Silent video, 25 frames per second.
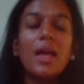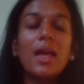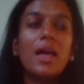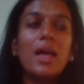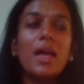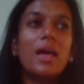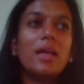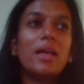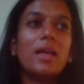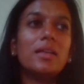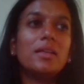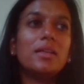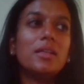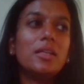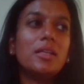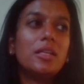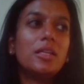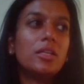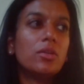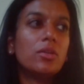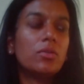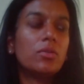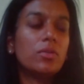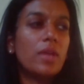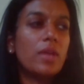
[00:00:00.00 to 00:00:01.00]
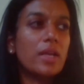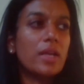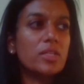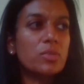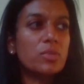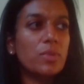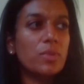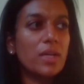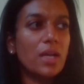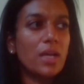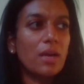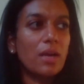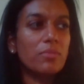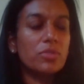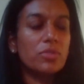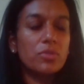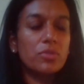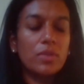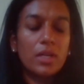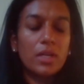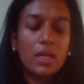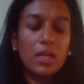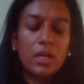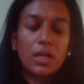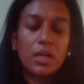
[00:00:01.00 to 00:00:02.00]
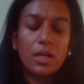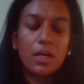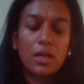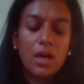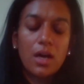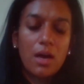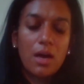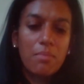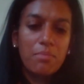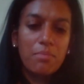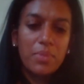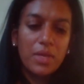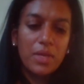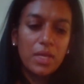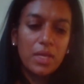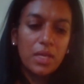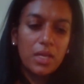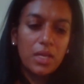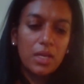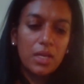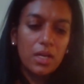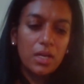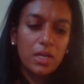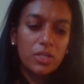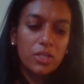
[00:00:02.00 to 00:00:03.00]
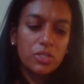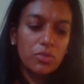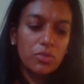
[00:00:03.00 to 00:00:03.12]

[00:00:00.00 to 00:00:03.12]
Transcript: And, next week I'm doing a big,